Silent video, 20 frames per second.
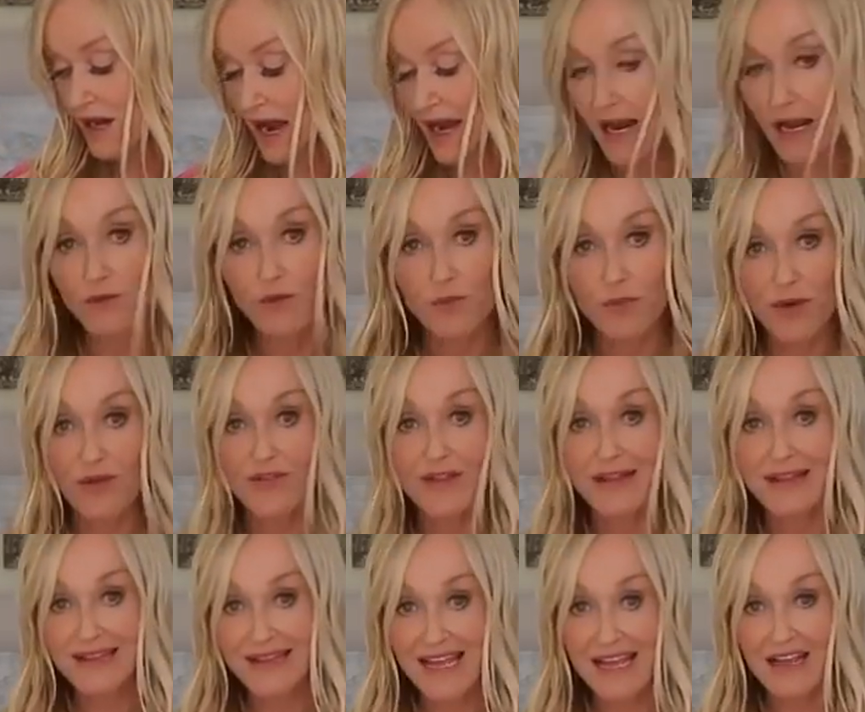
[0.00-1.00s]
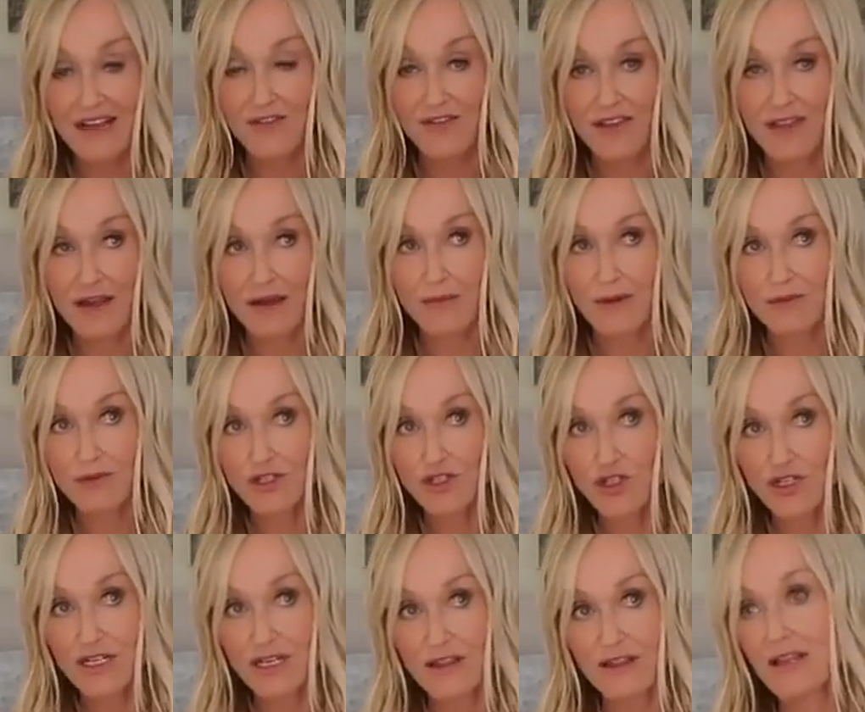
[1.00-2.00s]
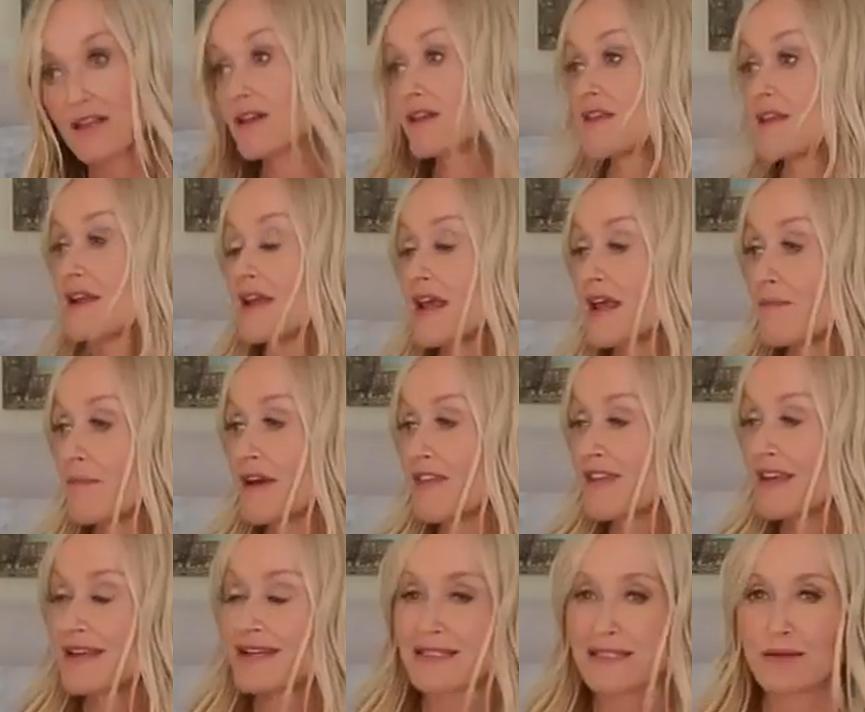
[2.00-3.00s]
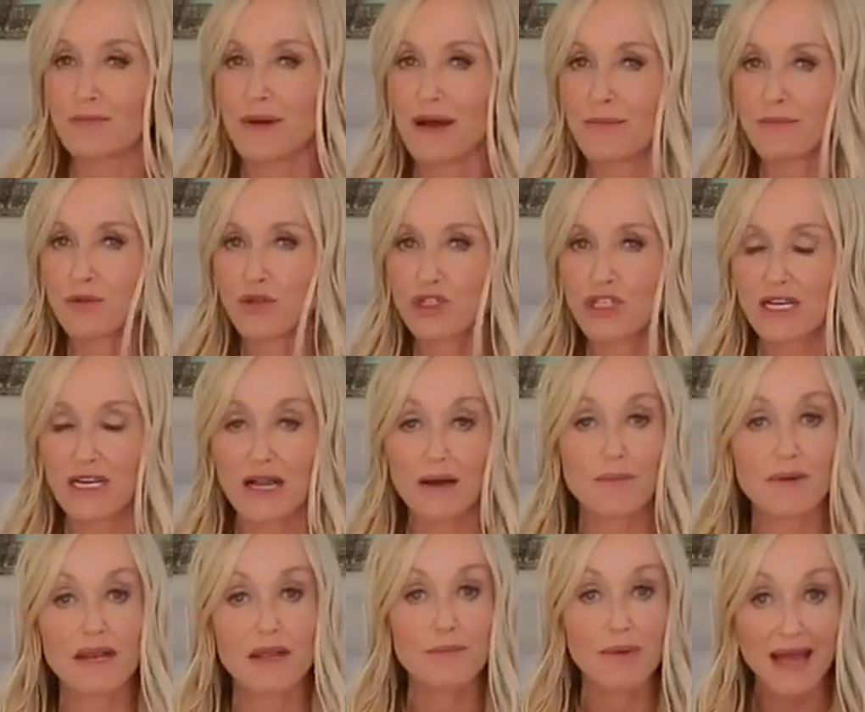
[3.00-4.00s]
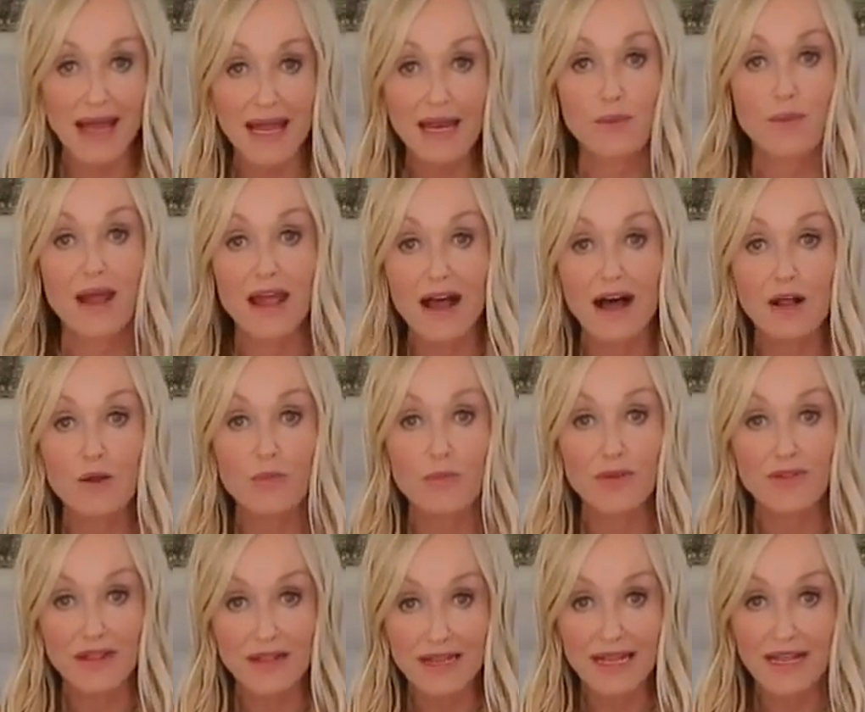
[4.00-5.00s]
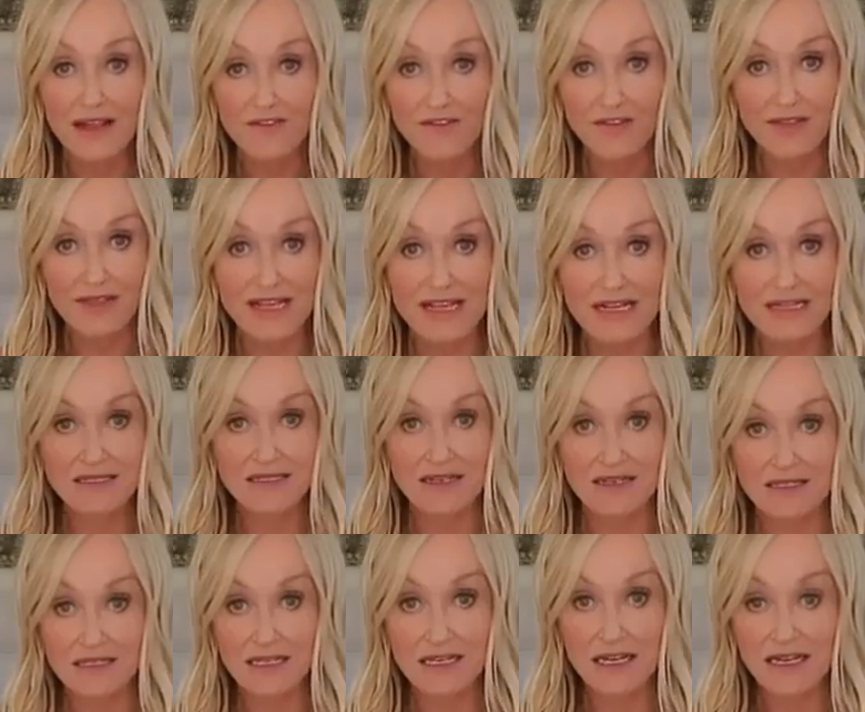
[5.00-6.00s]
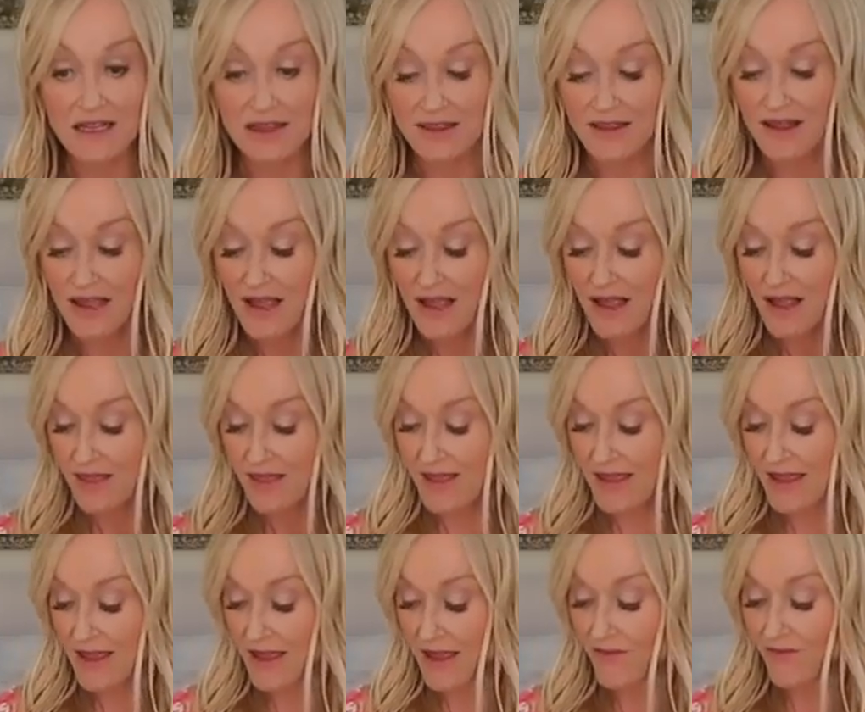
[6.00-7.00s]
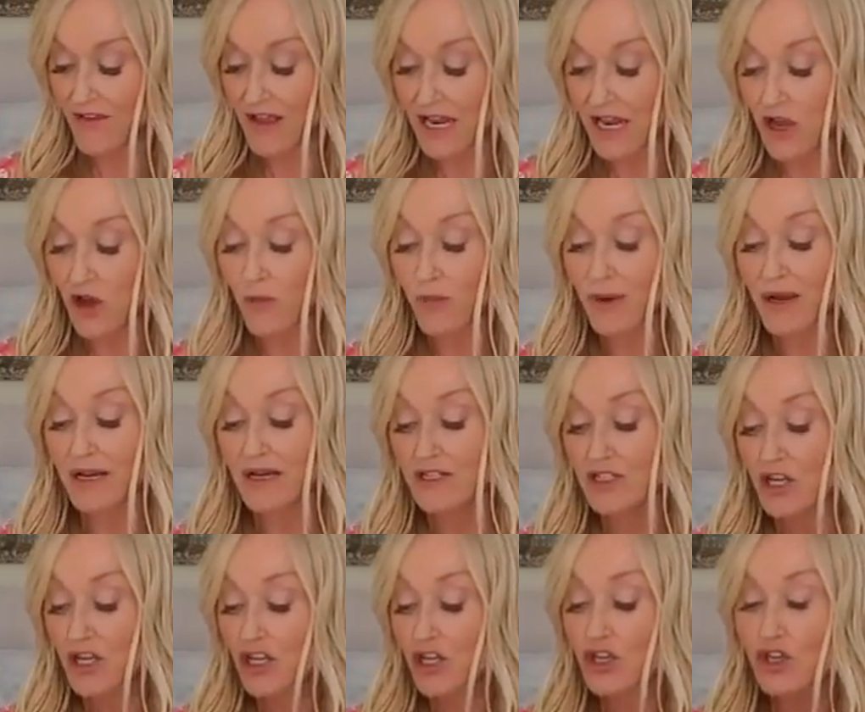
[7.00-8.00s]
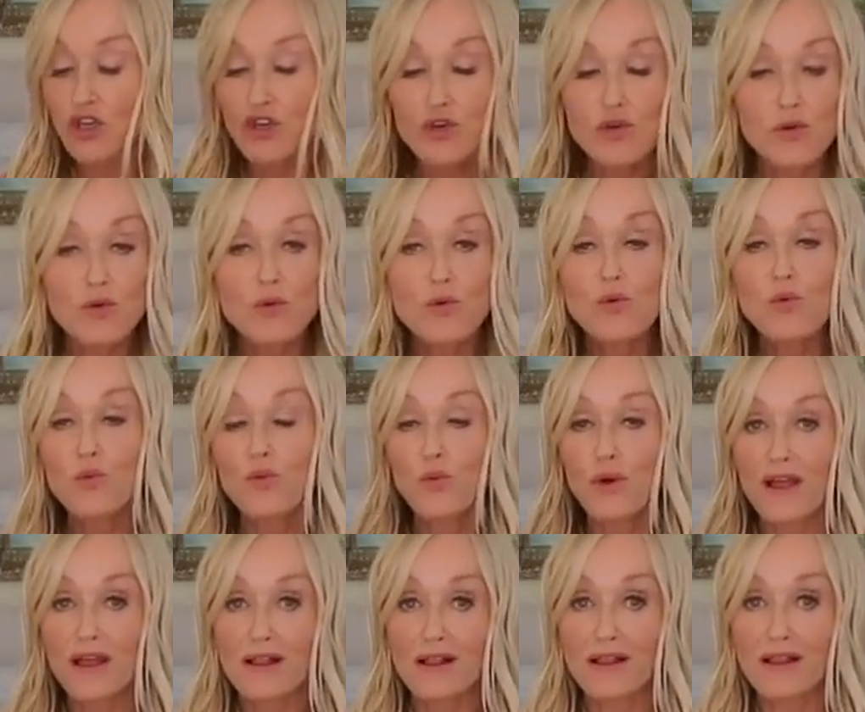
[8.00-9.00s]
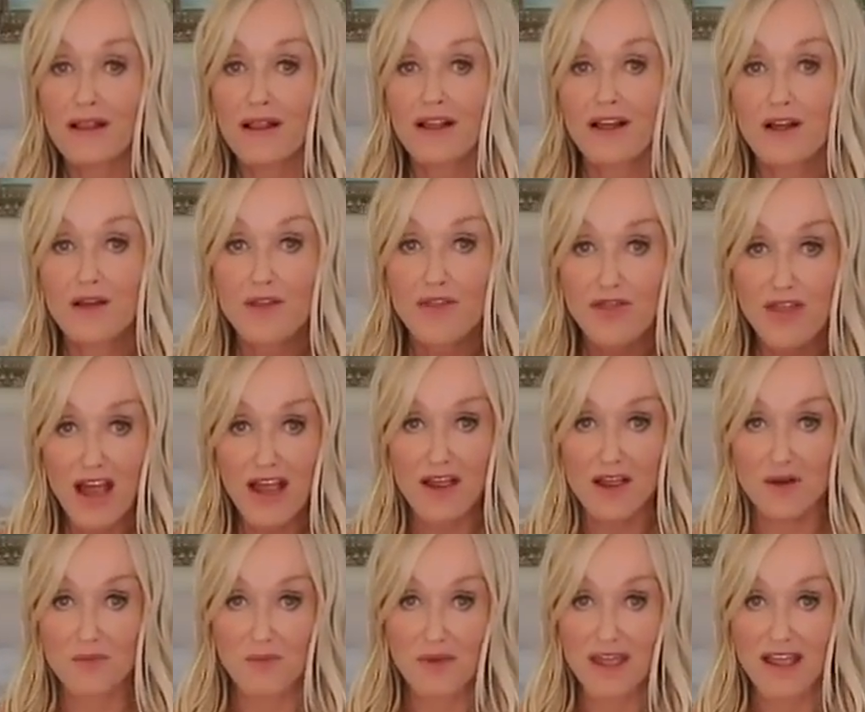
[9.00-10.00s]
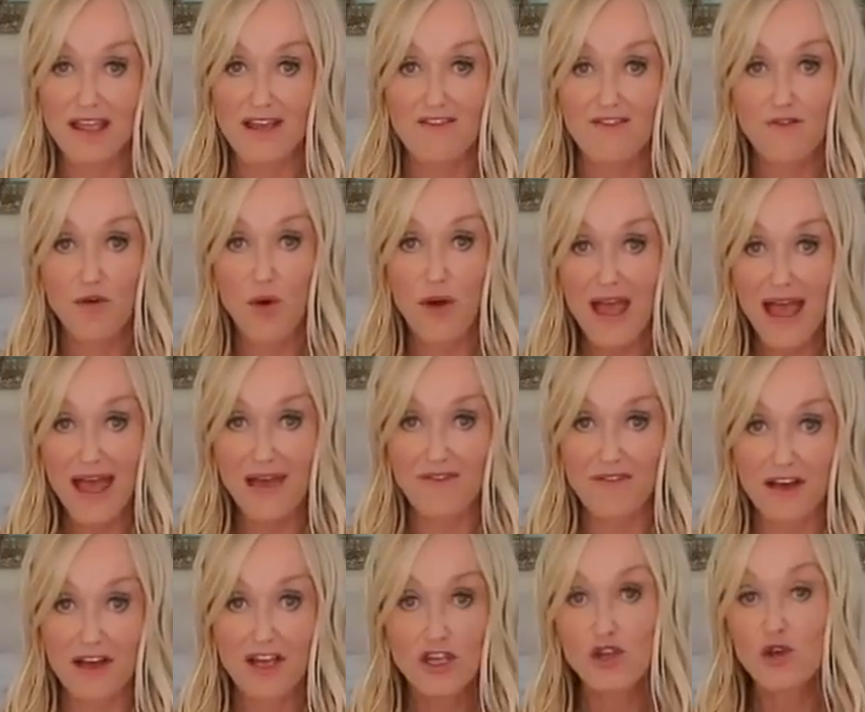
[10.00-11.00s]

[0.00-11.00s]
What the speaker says: And I will put the link for them. I'm just trying to think of the name. I think it's the Bamboo Sheet Company. But anyway, I'll put the link for these underneath the video, because you will thank me forever.